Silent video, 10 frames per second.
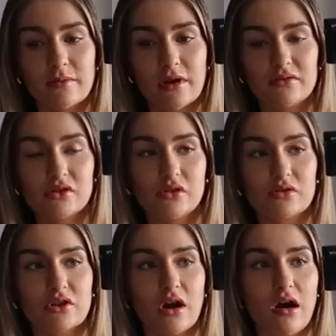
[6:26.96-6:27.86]
So I'm going
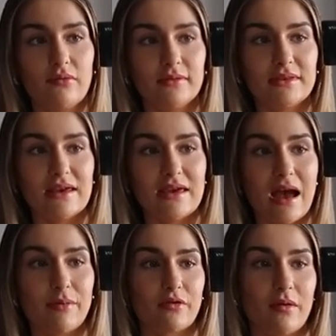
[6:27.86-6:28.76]
to start off with the
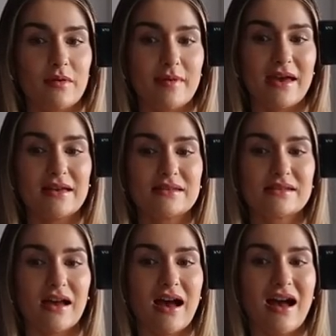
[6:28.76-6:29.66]
Abercrombie
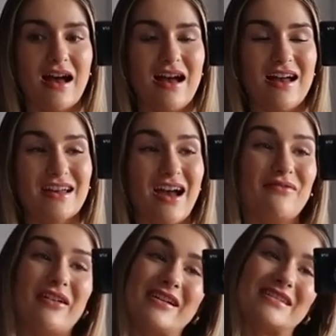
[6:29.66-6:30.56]
bits, and
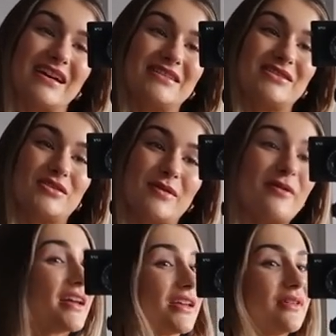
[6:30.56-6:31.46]
I'm very excited to be
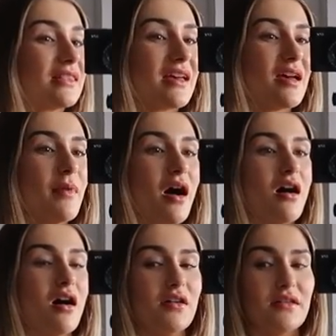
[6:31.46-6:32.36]
working with them
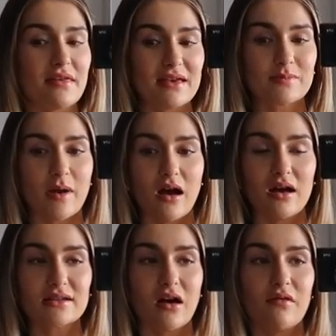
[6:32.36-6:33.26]
on this
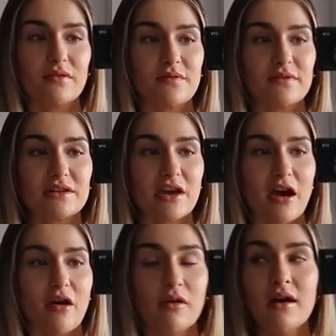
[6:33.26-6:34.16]
part of the
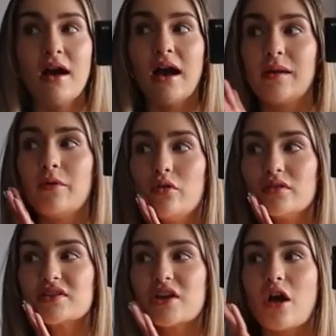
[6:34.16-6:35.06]
video. And I'm
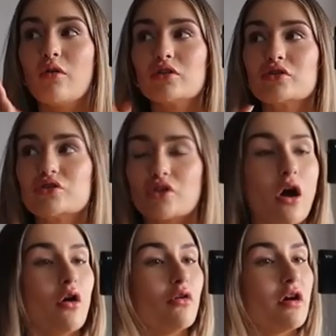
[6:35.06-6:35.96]
also
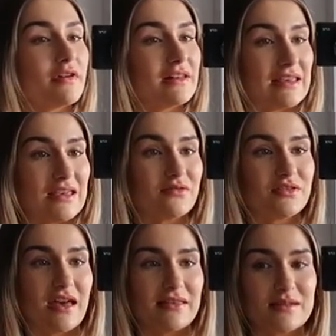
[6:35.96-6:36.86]
so
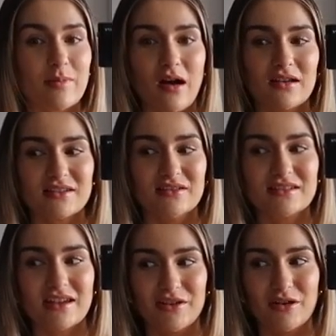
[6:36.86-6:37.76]
relieved that this
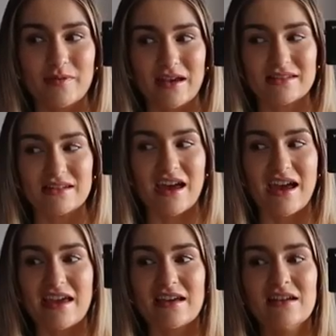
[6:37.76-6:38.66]
parcel turned up
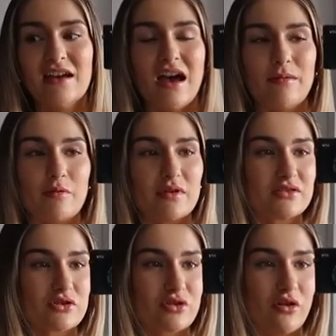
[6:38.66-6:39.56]
yesterday. I
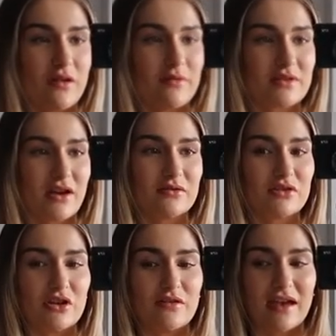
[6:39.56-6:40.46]
wasn't sure if it was going
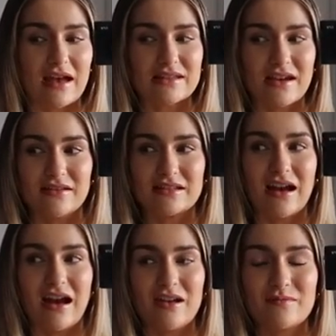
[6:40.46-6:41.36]
to get here in
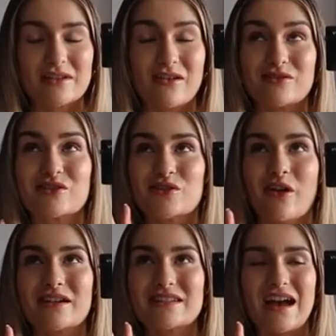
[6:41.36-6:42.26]
time, so I was
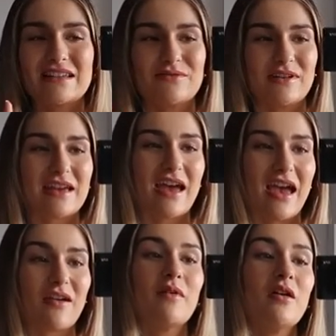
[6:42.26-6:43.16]
so excited when it
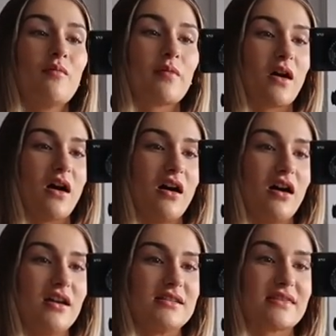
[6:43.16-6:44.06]
came,
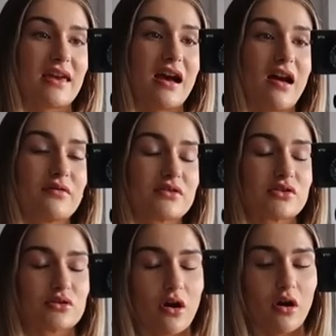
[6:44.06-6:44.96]
because they have
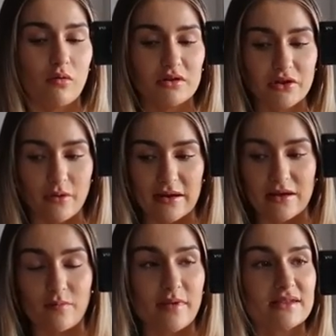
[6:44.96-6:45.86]
so
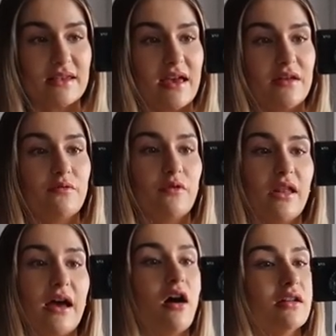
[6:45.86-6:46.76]
many good bits in
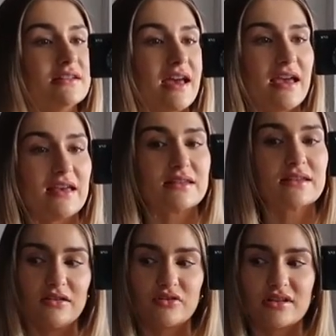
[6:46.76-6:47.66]
for like
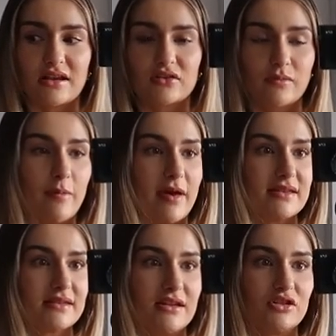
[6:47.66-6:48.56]
holidays and just like summer
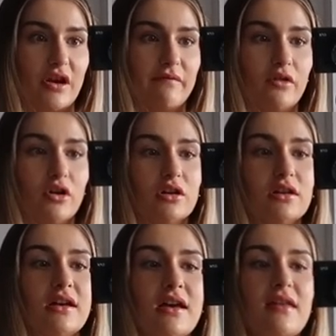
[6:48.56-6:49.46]
bits in
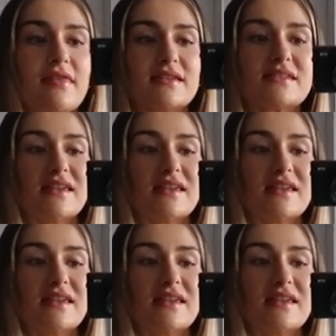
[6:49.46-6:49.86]
general. This